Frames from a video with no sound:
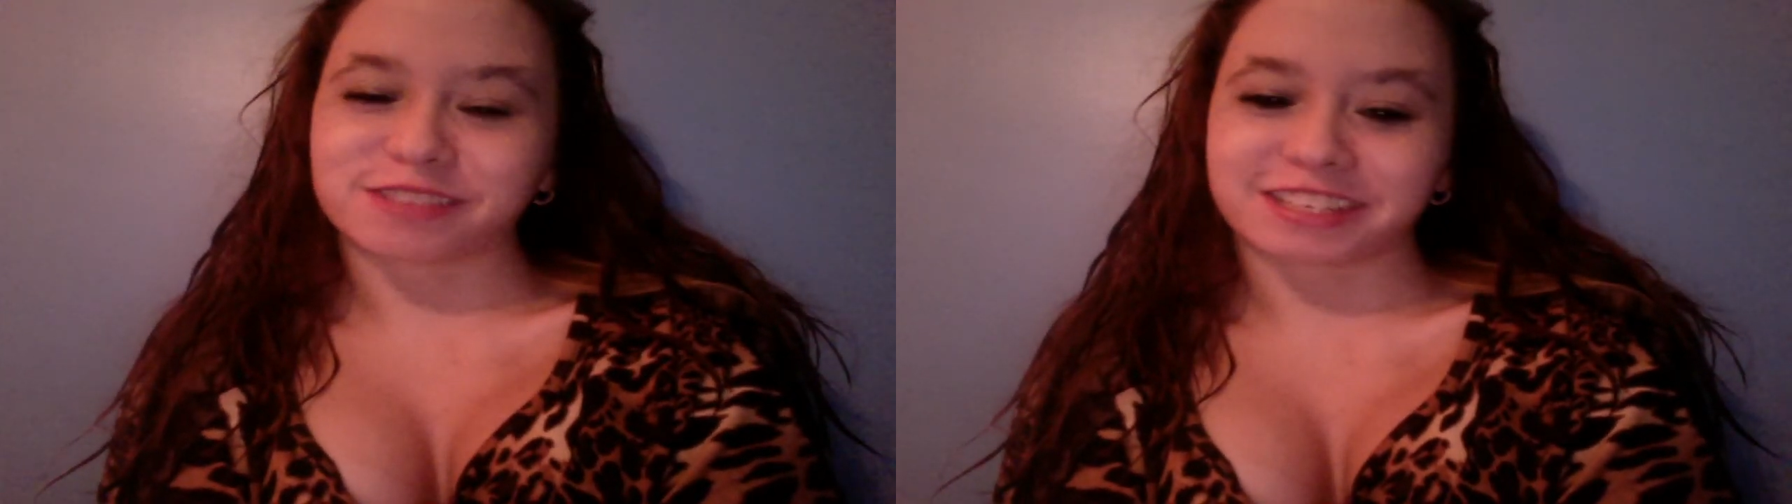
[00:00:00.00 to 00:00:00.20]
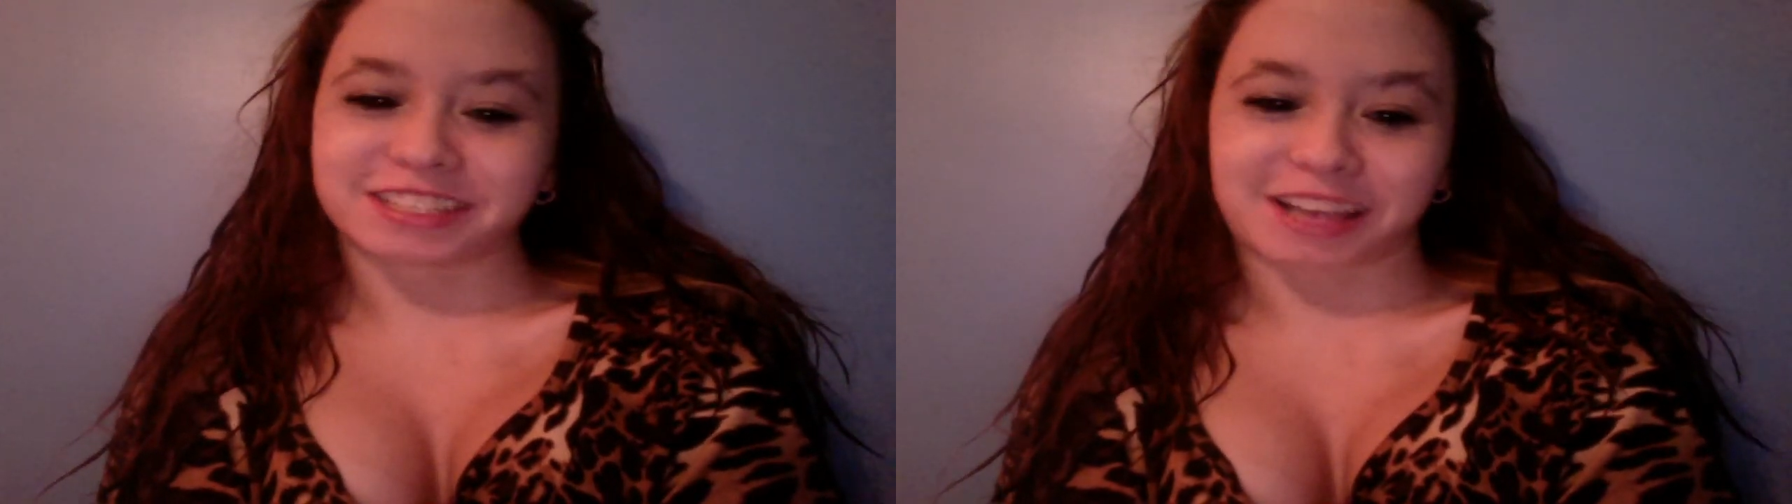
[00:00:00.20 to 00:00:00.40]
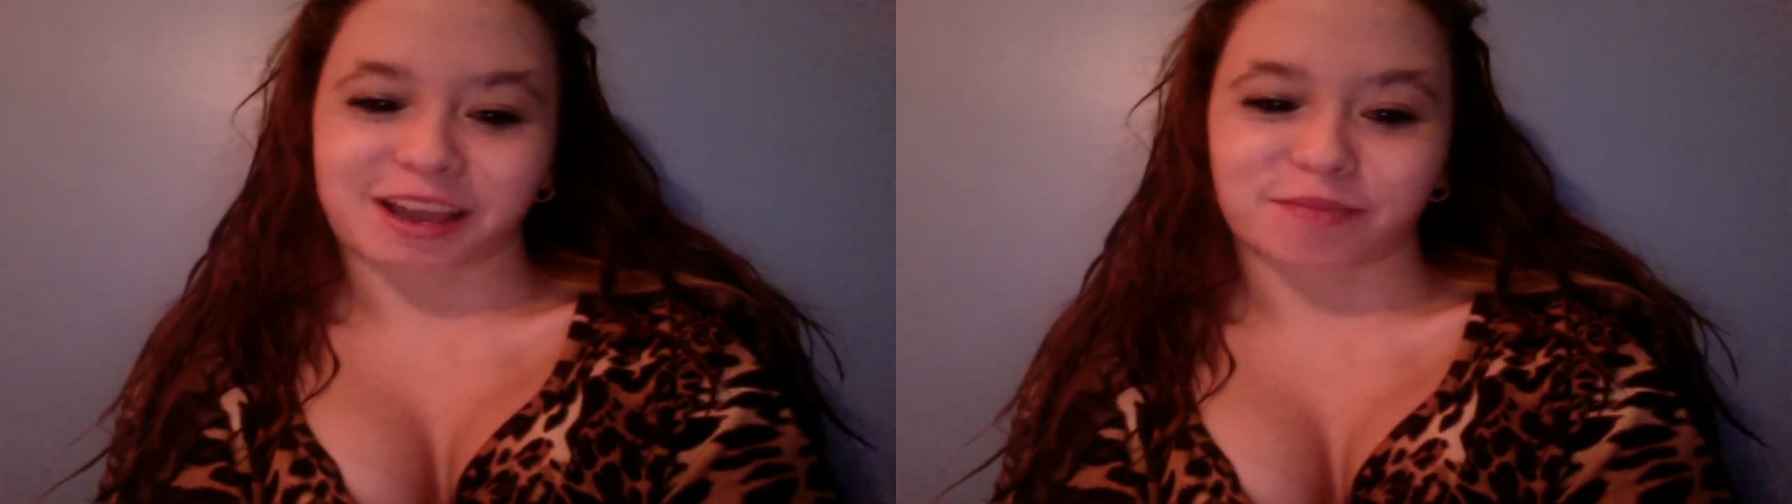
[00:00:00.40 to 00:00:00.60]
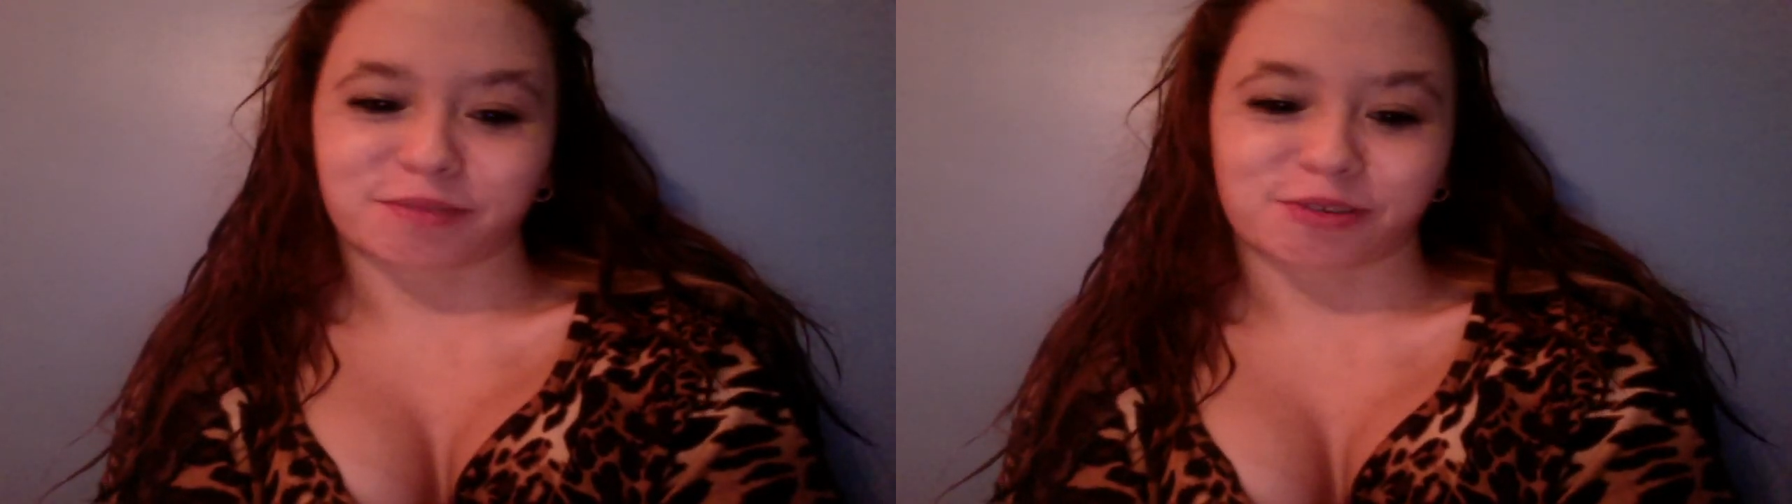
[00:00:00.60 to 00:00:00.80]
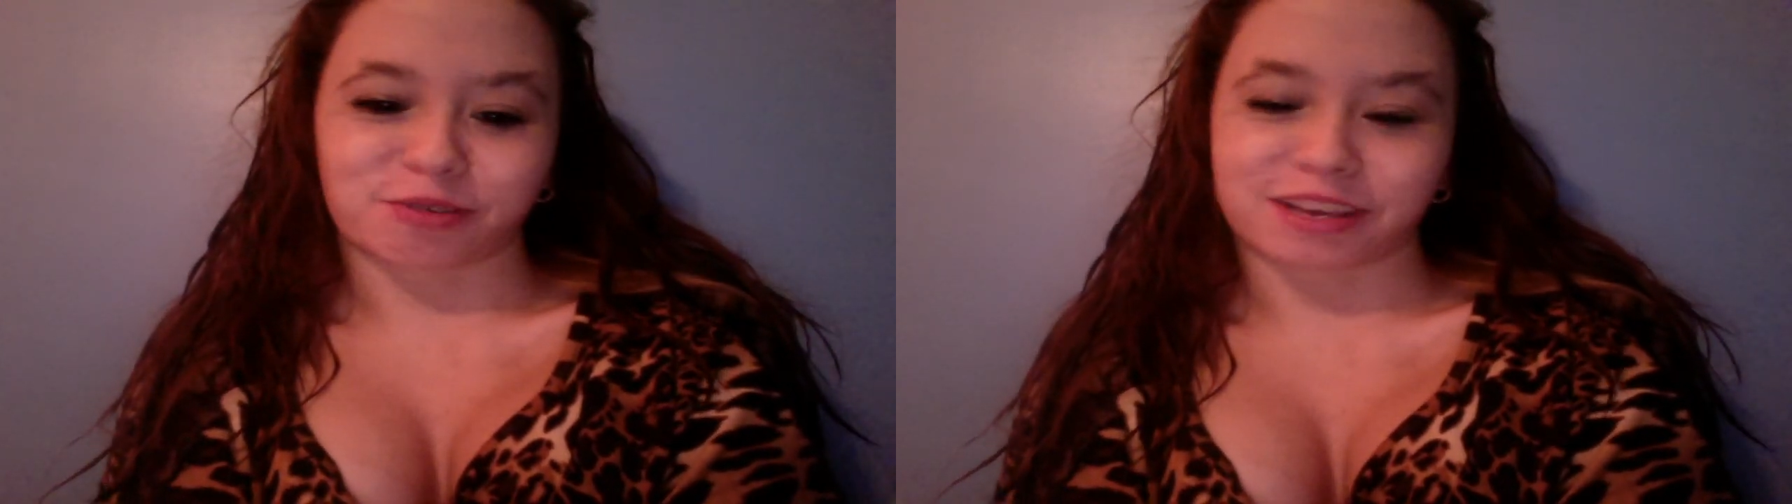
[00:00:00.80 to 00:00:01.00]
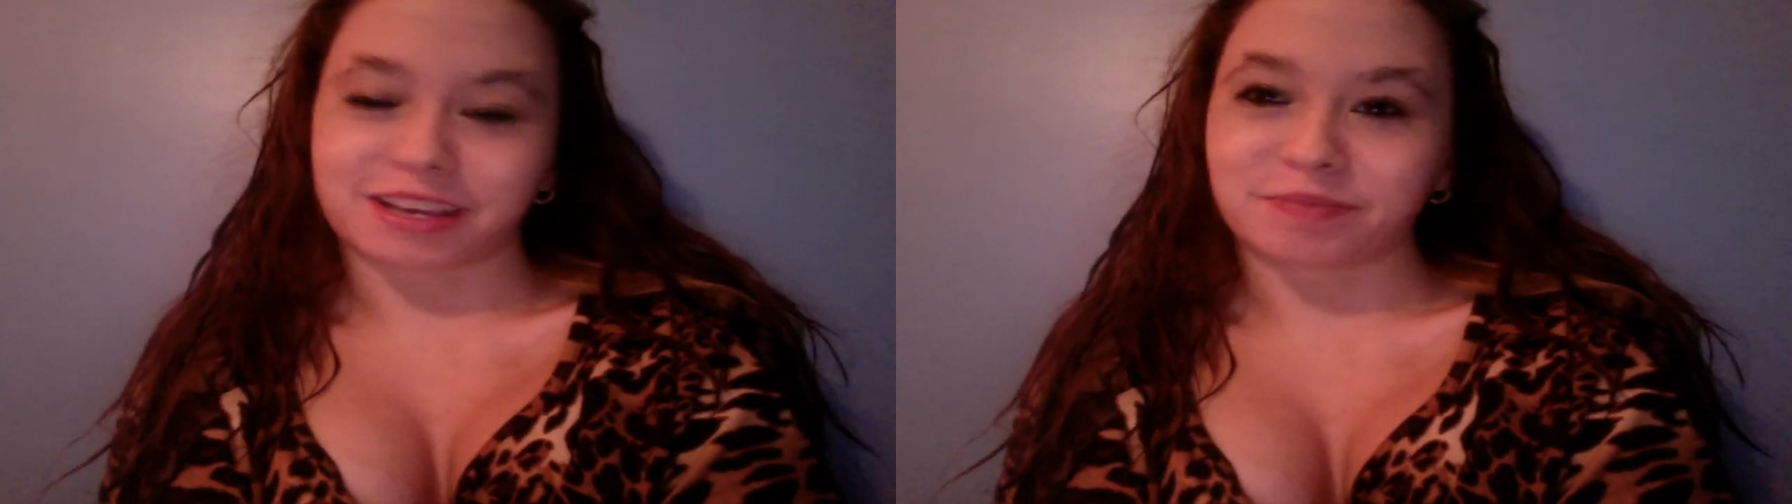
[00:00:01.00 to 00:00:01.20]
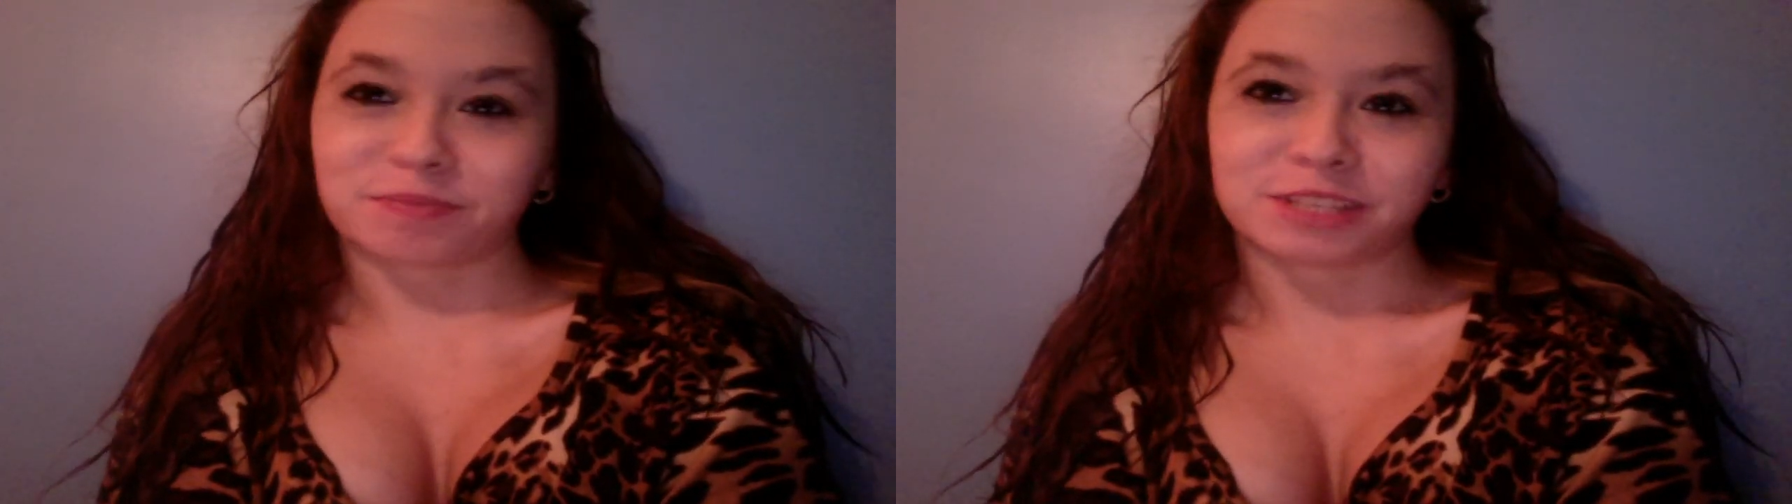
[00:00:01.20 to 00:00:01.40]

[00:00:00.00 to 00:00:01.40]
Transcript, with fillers: and his eyebrow. Okay.